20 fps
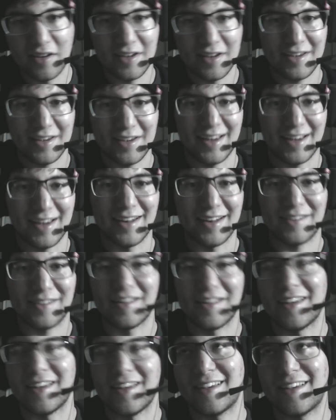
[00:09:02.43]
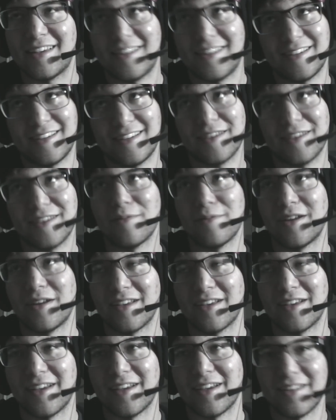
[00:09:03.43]
and it's like, come on
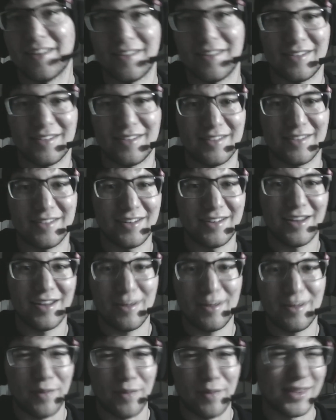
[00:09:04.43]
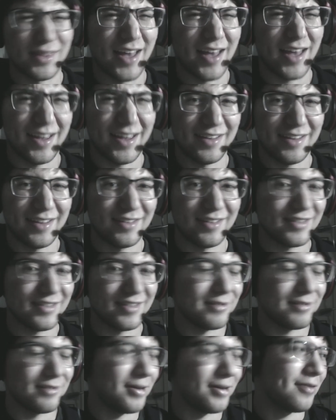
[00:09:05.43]
guys, my thighs,
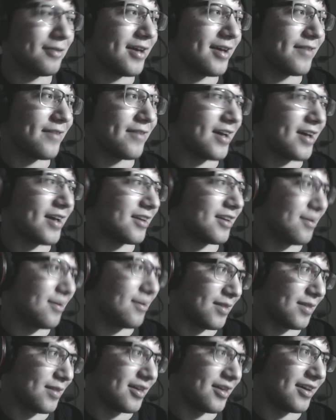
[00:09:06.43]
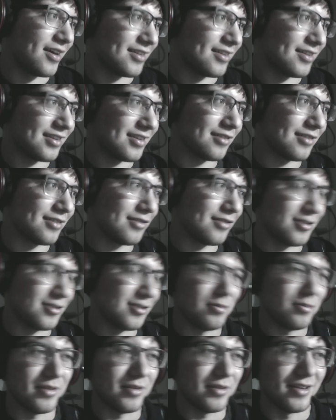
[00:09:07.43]
why do I have acne on my thighs? That's so
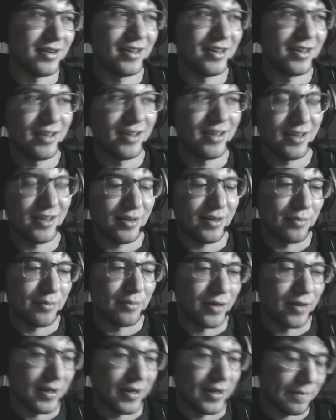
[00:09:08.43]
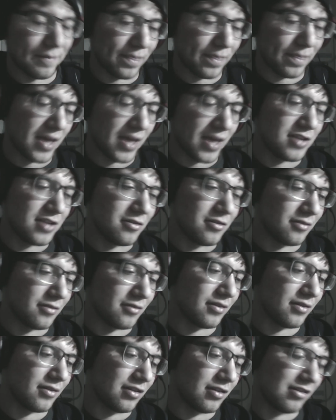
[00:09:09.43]
stupid, but I do,
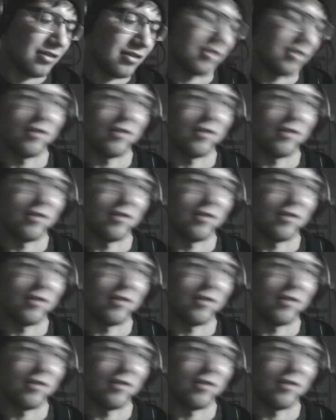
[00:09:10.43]
and so